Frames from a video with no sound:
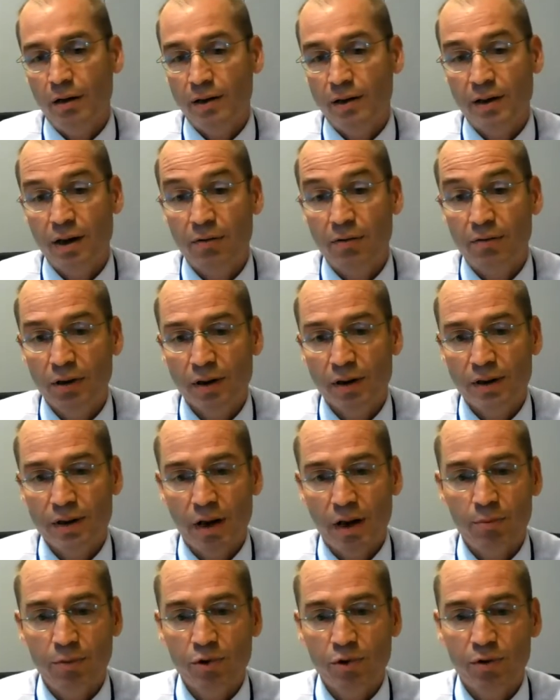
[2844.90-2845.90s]
several
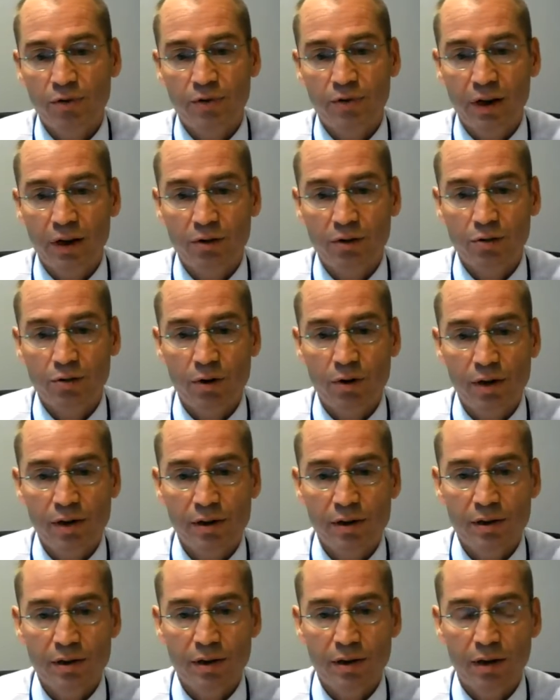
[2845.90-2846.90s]
examples of
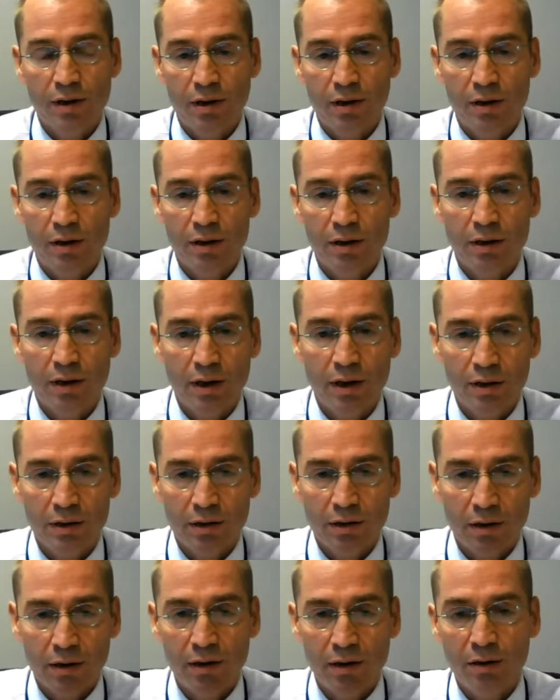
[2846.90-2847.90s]
countries
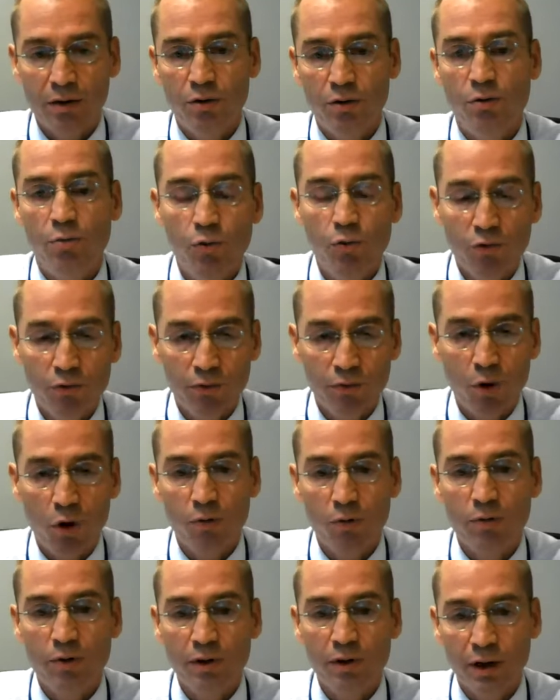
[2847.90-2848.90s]
that move
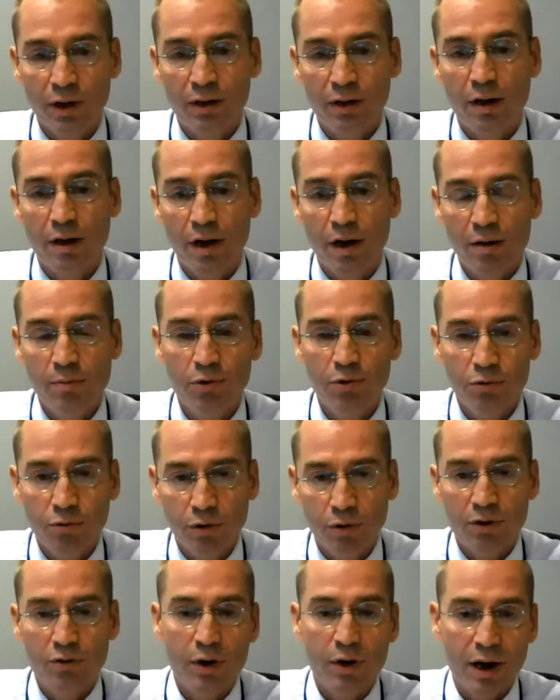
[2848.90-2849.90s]
forward and are able
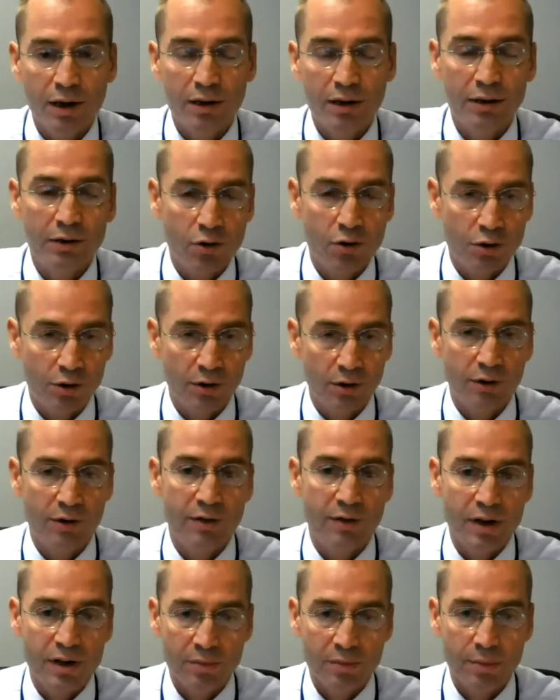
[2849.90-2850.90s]
to attract additional
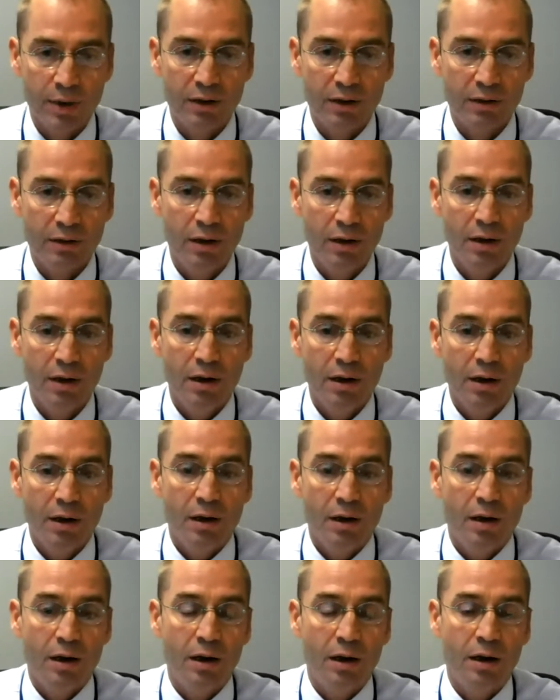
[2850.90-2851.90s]
investment
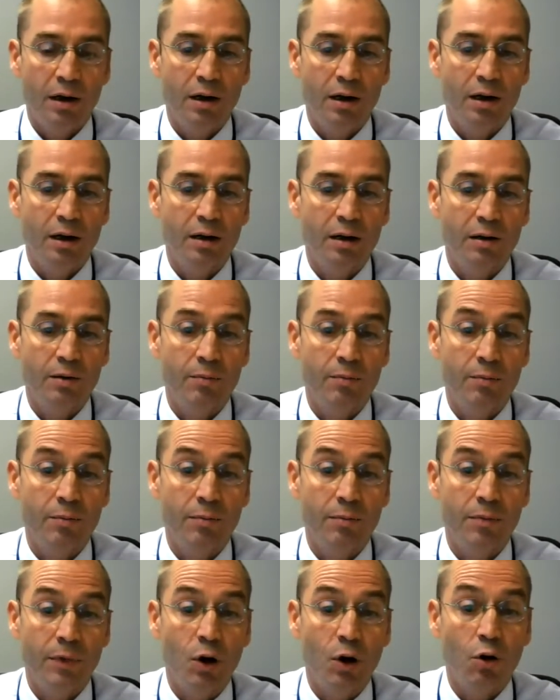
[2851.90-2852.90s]

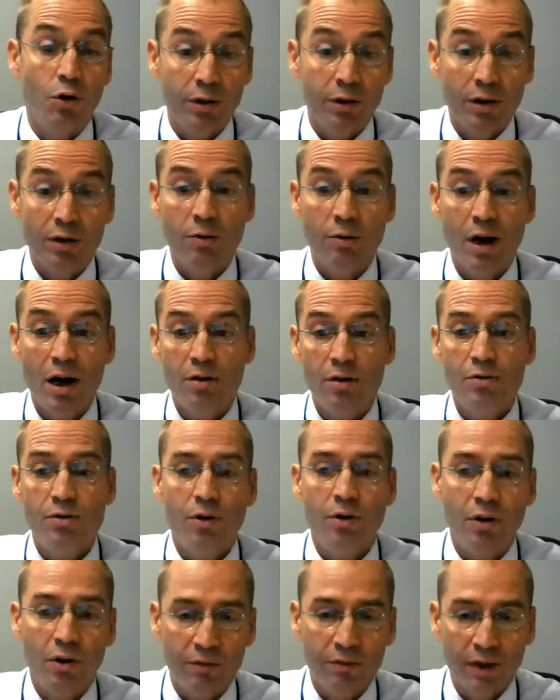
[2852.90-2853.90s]
on the
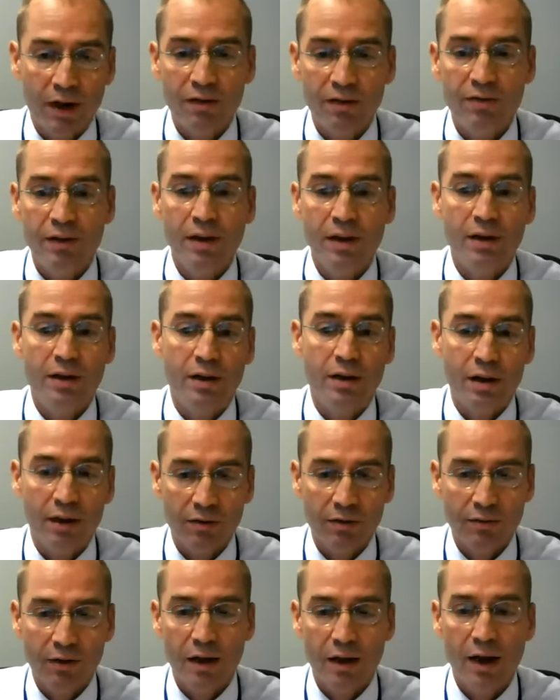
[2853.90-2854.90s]
grounds of having
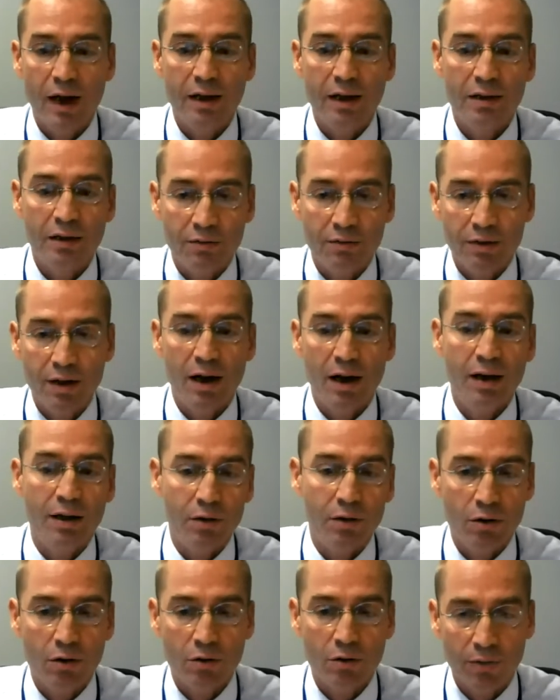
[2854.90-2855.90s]
kind of an active
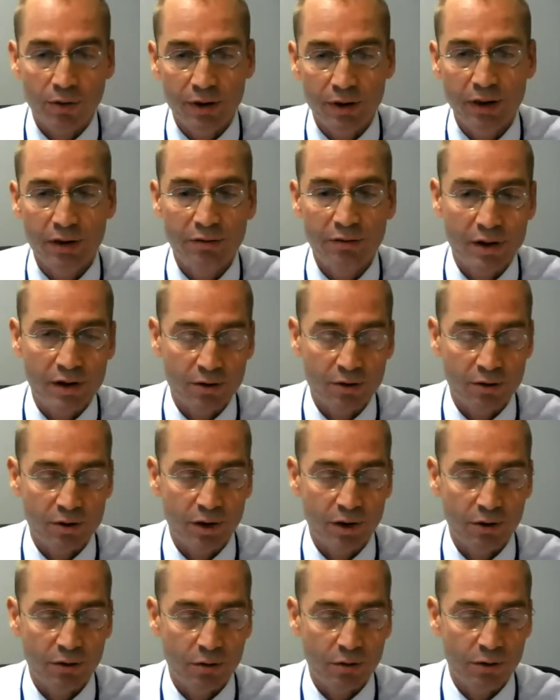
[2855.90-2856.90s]
dialogue with the investors
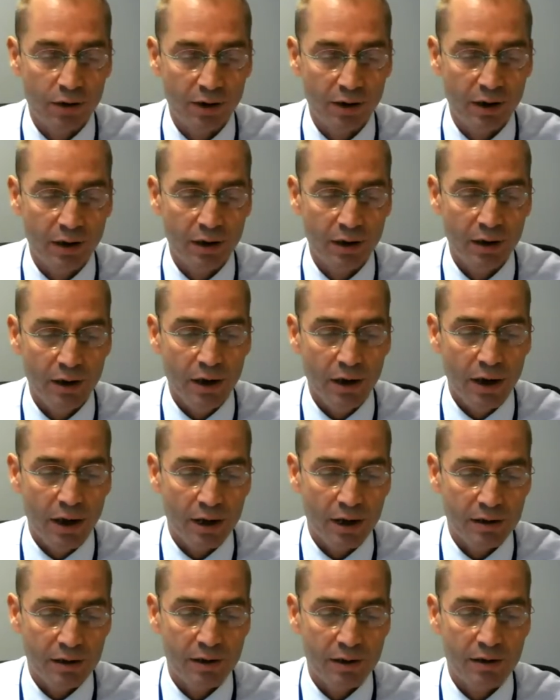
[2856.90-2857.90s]
that already
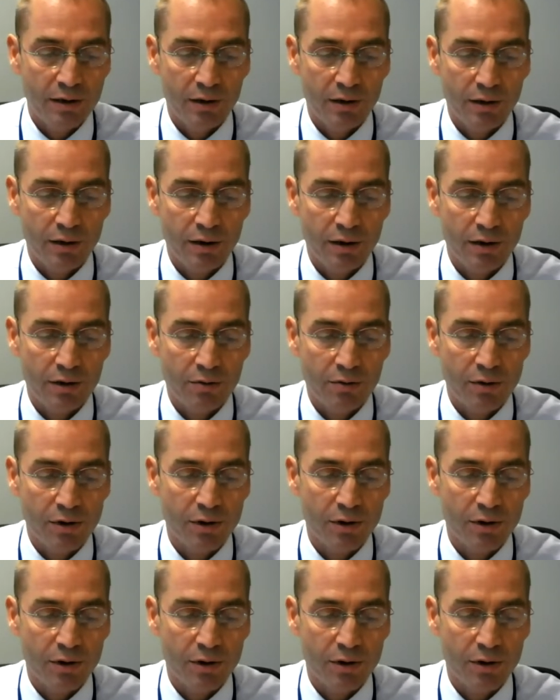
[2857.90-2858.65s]
exist in the country.